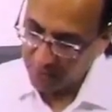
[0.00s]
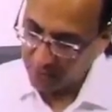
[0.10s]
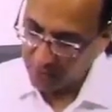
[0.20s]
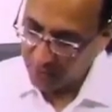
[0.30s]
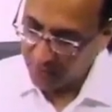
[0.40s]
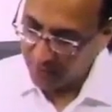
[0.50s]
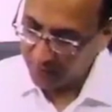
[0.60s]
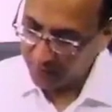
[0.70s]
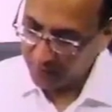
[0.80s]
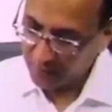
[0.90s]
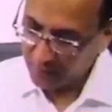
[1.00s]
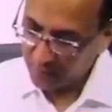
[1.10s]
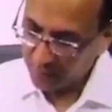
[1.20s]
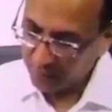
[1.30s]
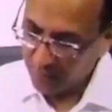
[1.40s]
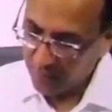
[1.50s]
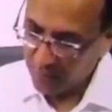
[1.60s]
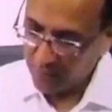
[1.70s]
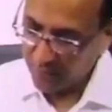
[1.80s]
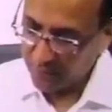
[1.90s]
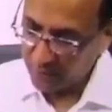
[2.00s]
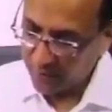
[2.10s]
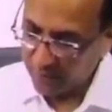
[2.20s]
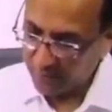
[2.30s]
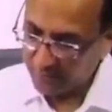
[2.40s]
This area will be the thinnest sclera.